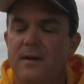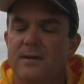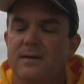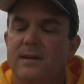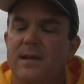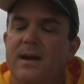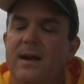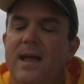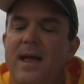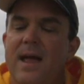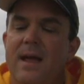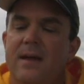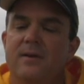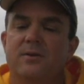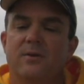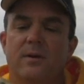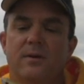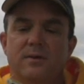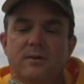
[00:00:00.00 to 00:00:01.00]
I just let it hang.
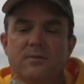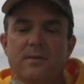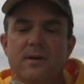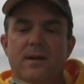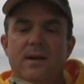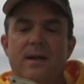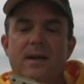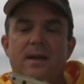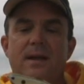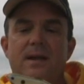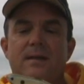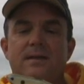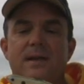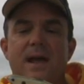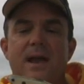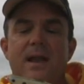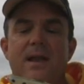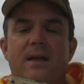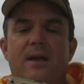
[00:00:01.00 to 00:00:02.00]
So as you're reeling it in, it's
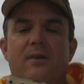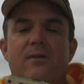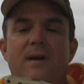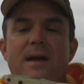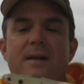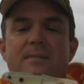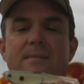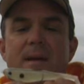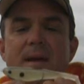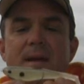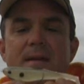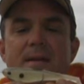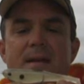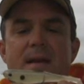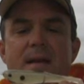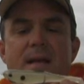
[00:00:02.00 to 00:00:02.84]
kind of like a crankbait.